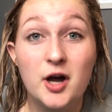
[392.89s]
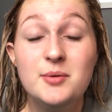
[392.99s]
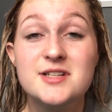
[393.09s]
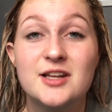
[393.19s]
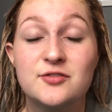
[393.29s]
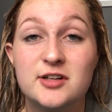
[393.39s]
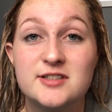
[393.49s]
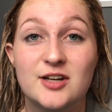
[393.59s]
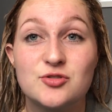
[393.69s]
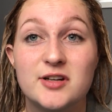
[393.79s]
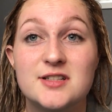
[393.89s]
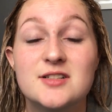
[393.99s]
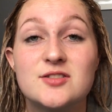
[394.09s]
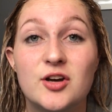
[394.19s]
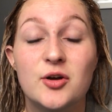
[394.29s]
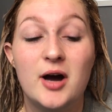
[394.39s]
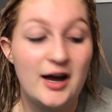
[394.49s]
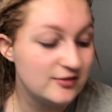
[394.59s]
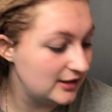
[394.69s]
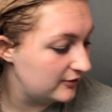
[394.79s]
I would say that's pretty saturated, so I
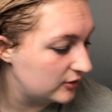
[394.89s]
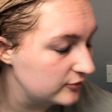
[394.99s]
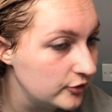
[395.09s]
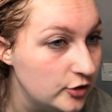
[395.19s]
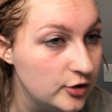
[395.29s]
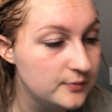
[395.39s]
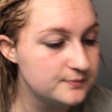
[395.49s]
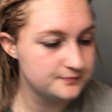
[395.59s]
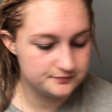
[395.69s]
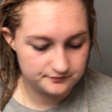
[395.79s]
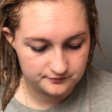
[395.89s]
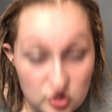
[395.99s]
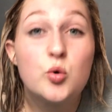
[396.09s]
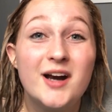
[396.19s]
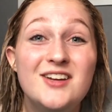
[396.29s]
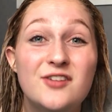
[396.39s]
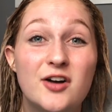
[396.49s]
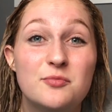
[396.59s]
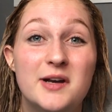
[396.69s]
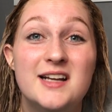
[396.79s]
have to leave it on for
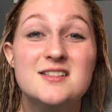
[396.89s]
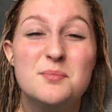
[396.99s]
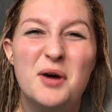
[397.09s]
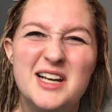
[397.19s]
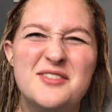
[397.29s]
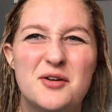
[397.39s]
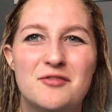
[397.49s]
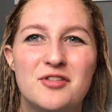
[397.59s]
25 minutes, might leave it on for